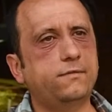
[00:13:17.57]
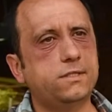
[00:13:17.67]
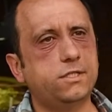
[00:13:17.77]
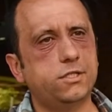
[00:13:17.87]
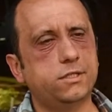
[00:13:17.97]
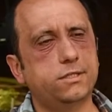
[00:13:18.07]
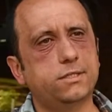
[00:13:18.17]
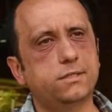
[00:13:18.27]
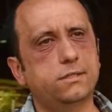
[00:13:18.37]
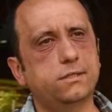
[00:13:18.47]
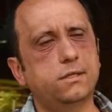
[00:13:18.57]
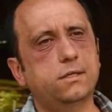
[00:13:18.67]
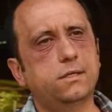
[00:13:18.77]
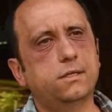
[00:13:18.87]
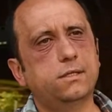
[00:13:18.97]
decisions,
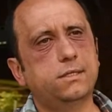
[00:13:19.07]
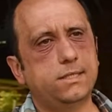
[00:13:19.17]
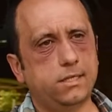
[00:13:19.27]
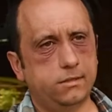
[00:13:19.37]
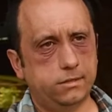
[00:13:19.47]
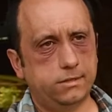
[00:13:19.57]
decided to